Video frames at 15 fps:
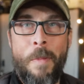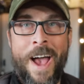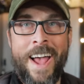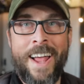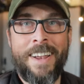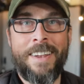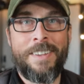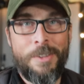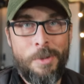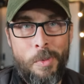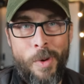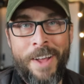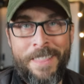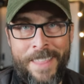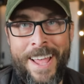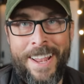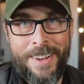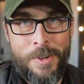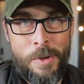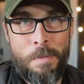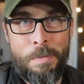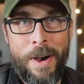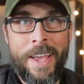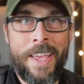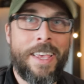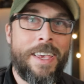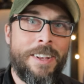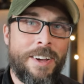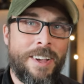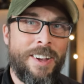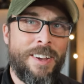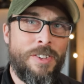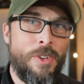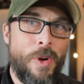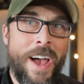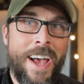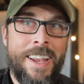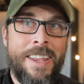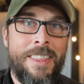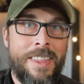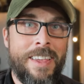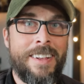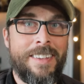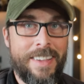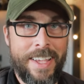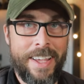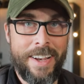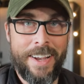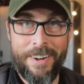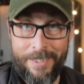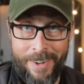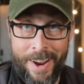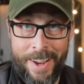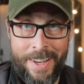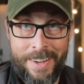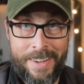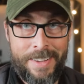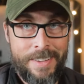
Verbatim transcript: man, you want that new bike and you're gonna do anything to get it, right?